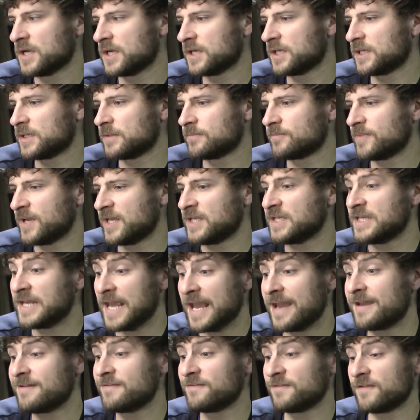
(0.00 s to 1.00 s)
um, and
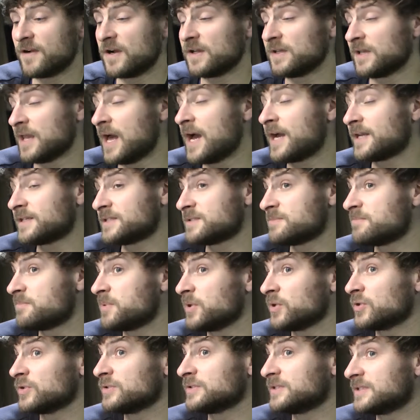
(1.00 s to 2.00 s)
gave a lot to
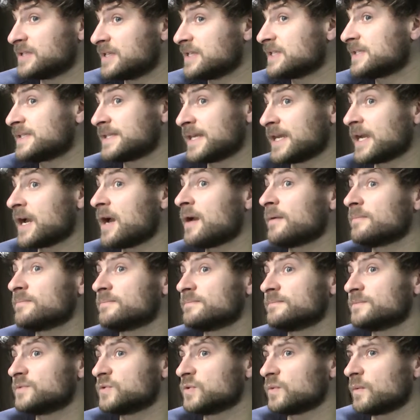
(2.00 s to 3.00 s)
build this thing up
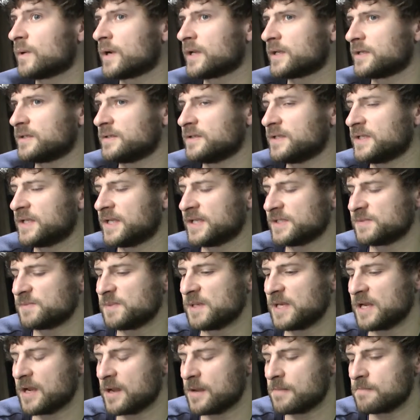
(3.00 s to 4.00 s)
to what it has
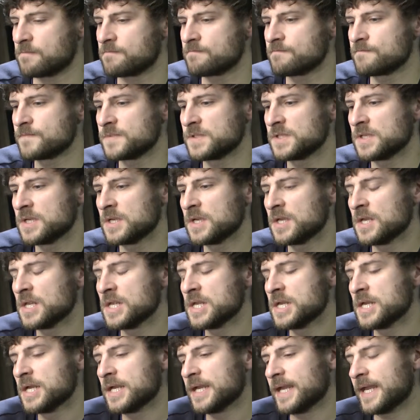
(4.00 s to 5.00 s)
become.
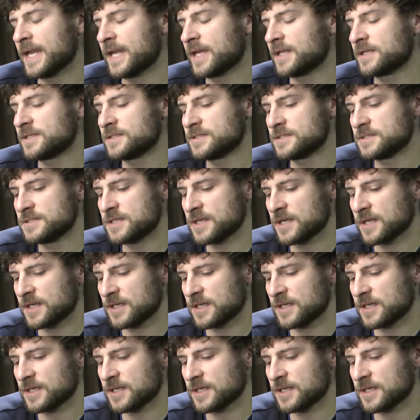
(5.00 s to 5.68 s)
And,